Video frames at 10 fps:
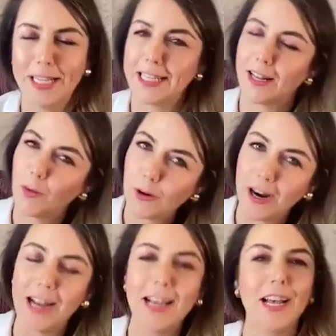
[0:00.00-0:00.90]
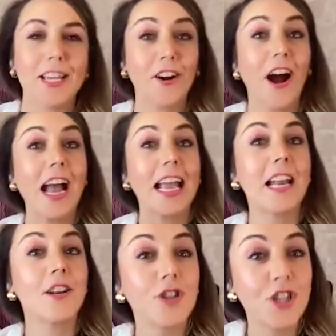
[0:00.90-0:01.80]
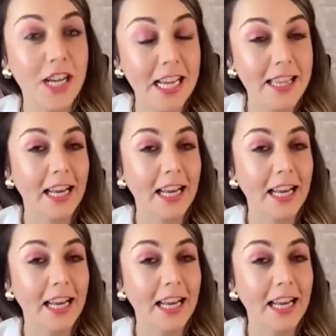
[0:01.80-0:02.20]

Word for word: He said, "Laura, you're high energy.